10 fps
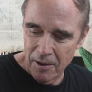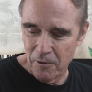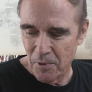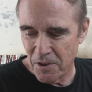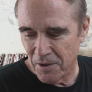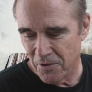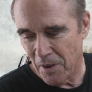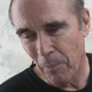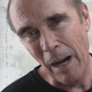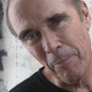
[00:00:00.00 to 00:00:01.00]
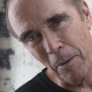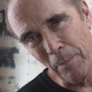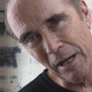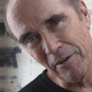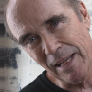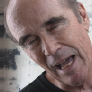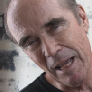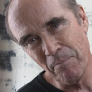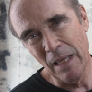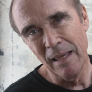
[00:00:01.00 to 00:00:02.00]
which is The Pop-Up
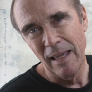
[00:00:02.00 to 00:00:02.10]
Paradigm,